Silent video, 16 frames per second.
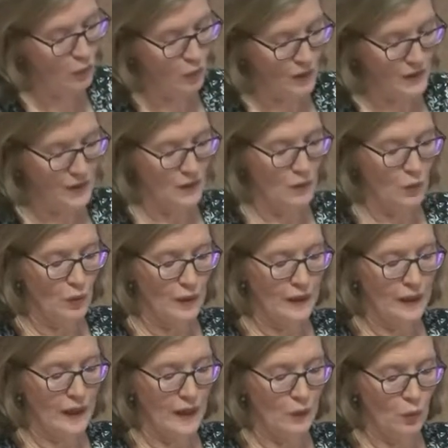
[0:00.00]
wasn't where
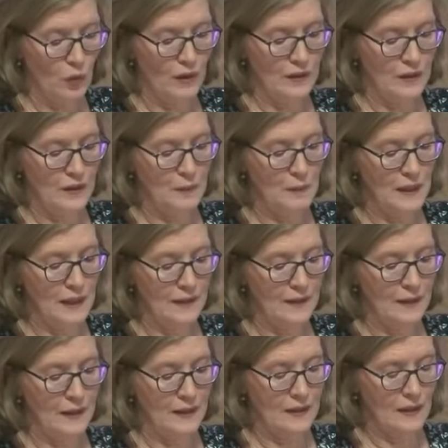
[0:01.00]
God wanted me at
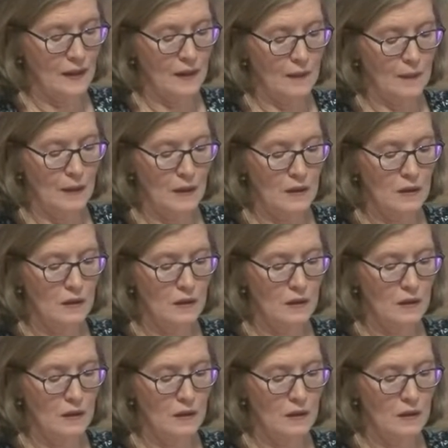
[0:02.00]
that time.